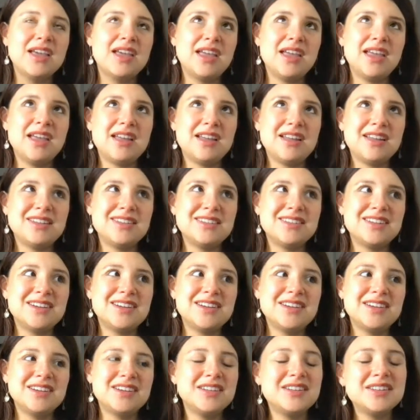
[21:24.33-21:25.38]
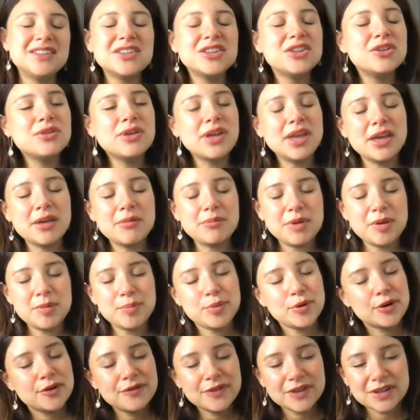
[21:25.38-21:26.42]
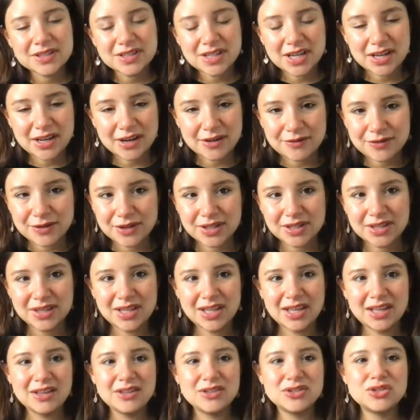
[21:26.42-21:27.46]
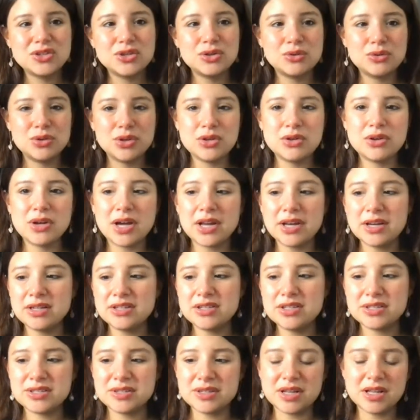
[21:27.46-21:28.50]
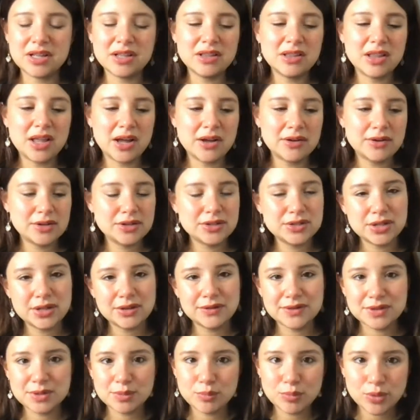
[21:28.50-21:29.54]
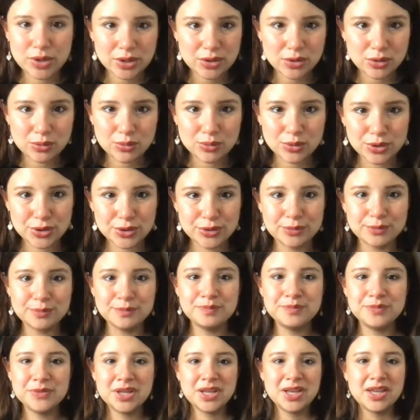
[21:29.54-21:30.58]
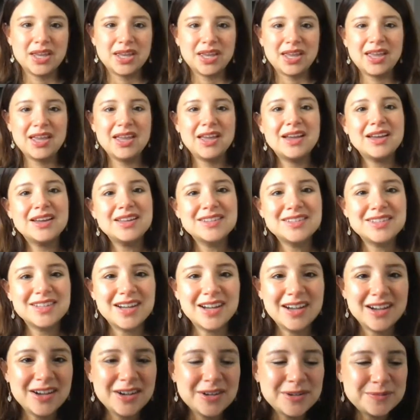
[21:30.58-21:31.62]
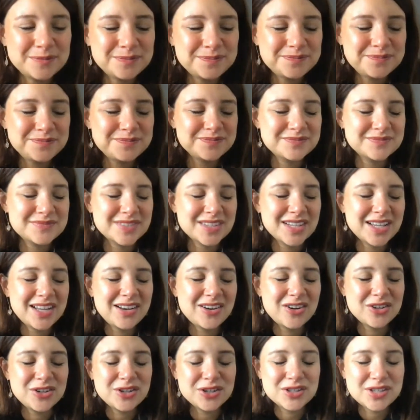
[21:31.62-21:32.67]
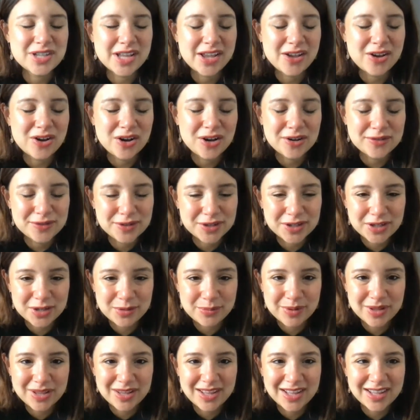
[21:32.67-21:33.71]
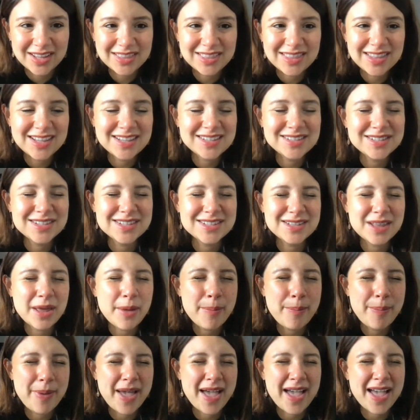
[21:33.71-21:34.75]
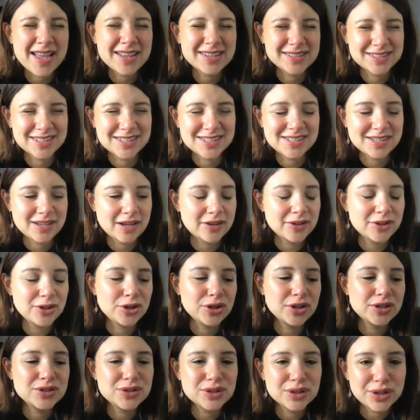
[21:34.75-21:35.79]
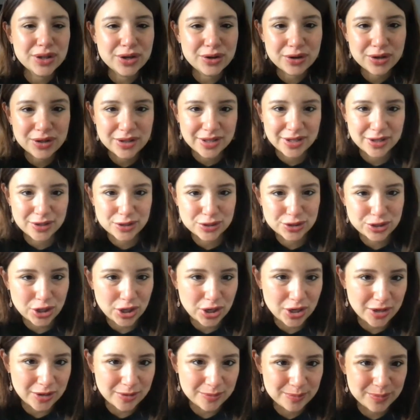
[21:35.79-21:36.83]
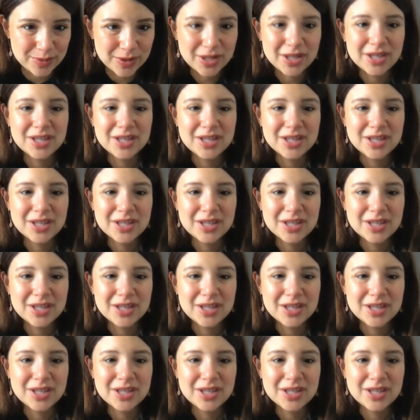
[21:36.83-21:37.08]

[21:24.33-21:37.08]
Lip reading: And you can't be perfect at everything, so you got to just allow yourself some wiggle room. And on your day off, you're going to be like, this is the best, because it's literally your job